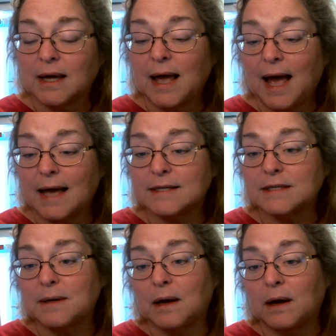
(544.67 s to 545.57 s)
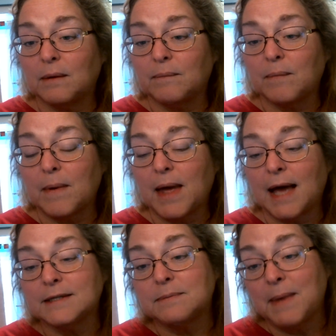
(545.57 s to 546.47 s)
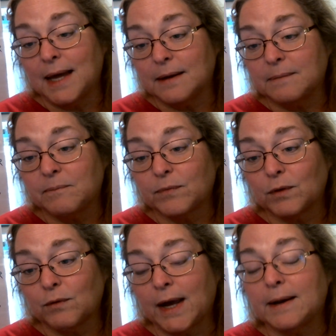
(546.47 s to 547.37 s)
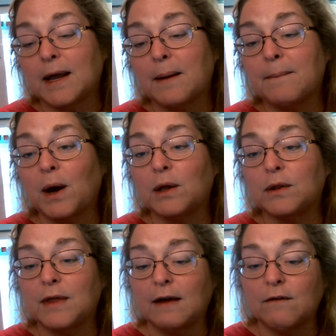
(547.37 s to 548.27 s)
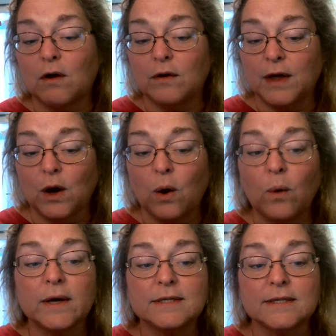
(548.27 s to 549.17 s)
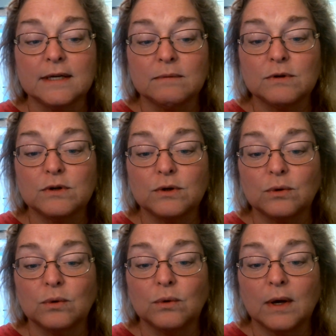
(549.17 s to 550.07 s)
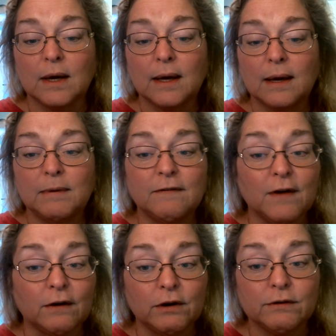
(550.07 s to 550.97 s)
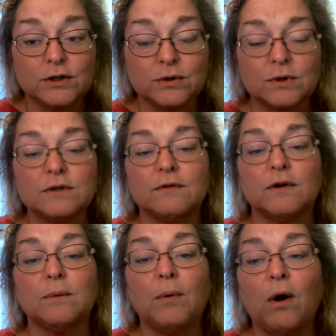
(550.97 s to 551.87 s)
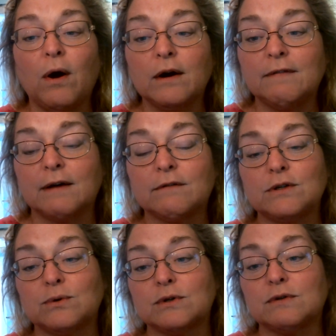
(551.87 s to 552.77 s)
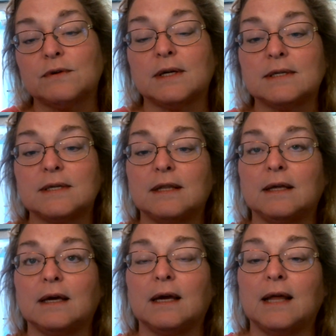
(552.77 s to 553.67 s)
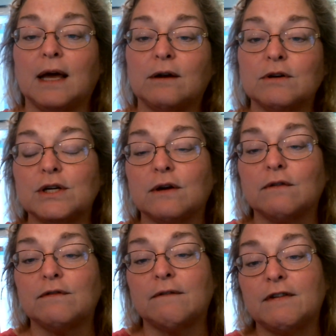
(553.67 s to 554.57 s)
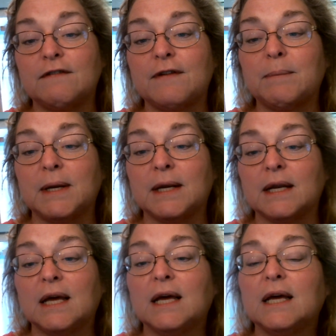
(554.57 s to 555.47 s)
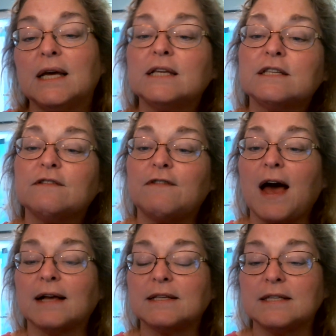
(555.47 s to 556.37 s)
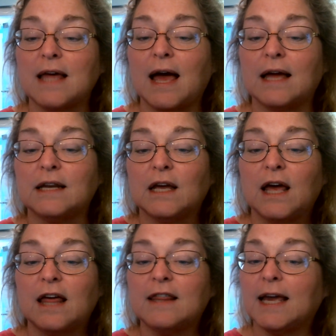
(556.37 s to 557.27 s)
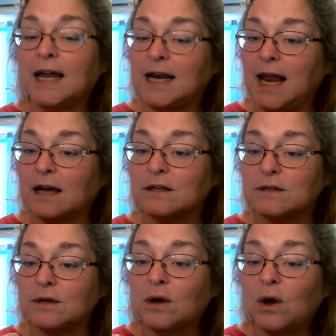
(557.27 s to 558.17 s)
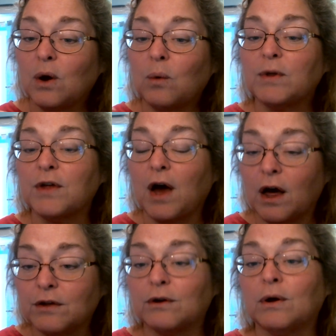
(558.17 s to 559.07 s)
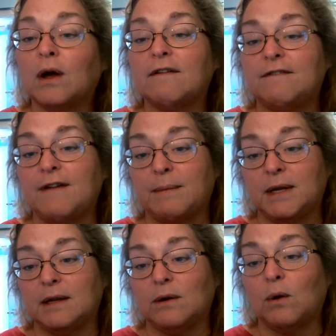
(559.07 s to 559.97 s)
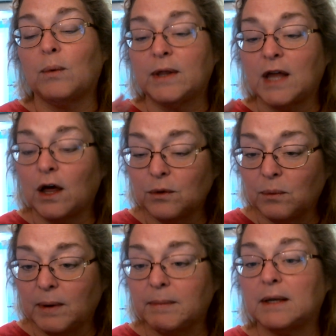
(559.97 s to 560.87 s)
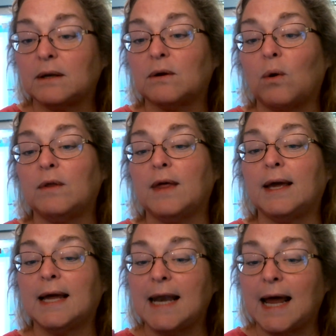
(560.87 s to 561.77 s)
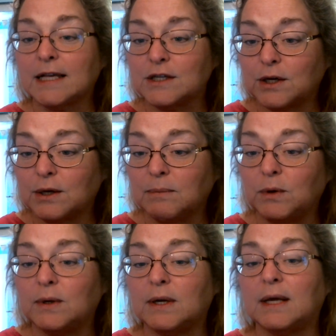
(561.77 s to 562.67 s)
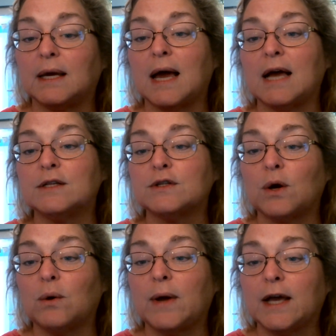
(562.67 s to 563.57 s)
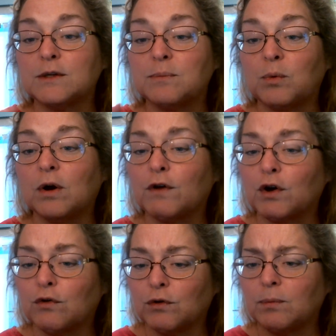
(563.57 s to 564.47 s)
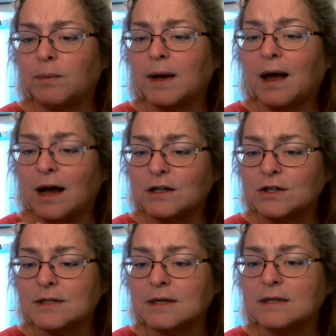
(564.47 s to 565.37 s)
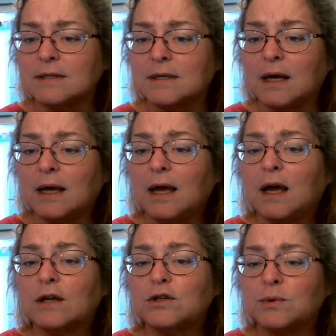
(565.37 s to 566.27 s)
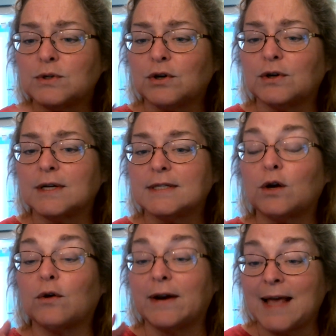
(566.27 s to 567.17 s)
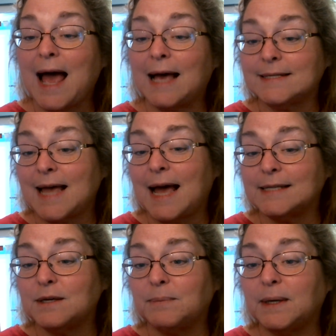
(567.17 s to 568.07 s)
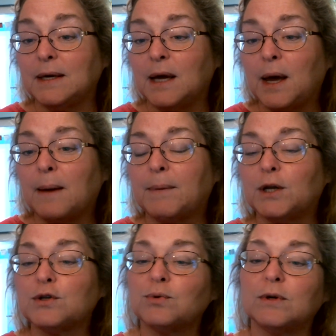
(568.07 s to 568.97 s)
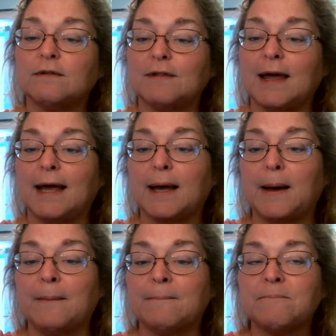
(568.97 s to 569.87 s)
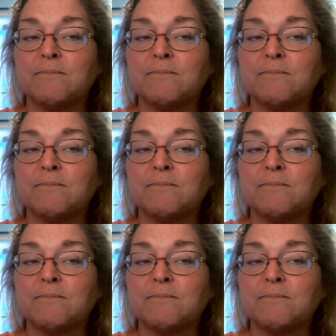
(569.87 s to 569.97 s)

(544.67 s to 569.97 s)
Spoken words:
as men, right? But they always seem to be very resourceful. Part of that resourcefulness, I think, in the energy of the feminine is the fact that they connect with other feminine or with other women, or they connect the community. And so it's more of a group consciousness to a certain extent, or it has had to be, but it's sort of like a